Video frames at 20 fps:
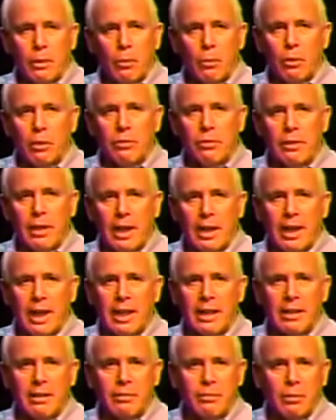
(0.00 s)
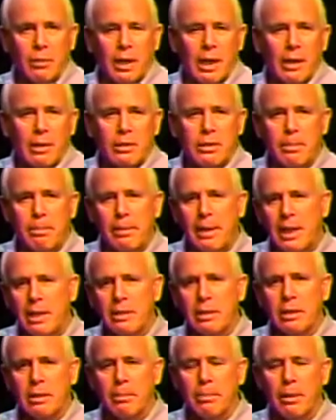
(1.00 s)
was that I
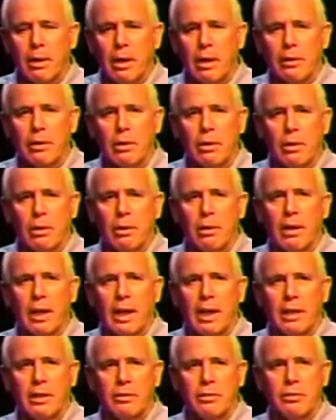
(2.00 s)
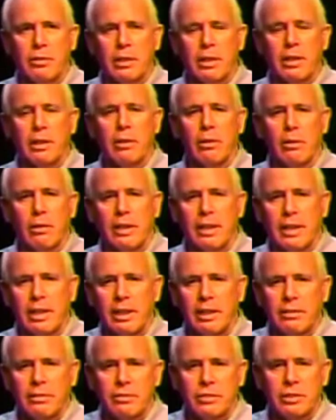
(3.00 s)
depended upon her as in her
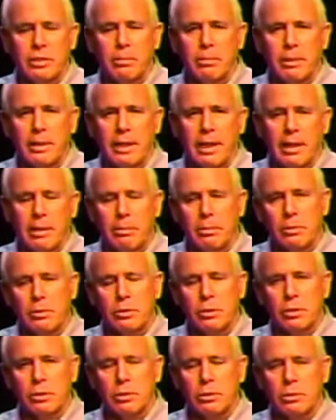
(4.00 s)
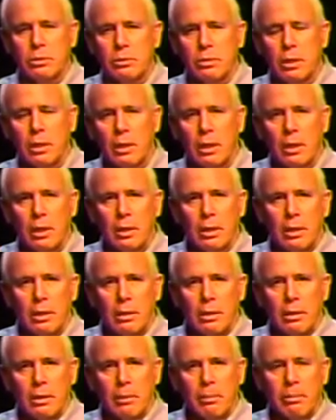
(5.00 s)
gifts to be able to
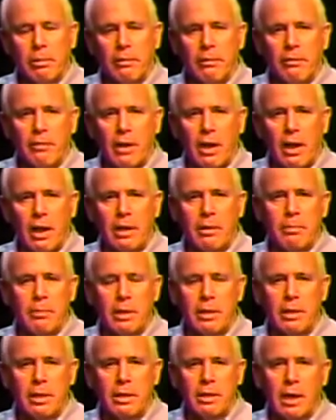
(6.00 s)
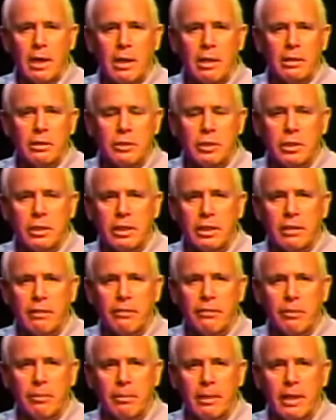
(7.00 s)
provide me the knowledge and the
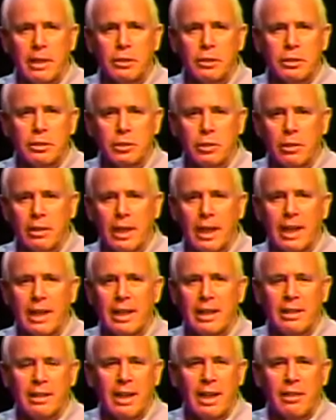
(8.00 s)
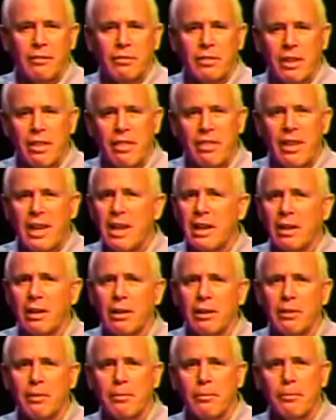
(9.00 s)
information so that I didn't have to
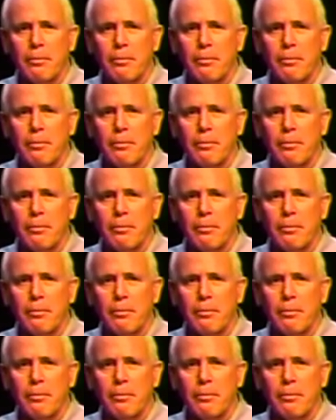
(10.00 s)
think.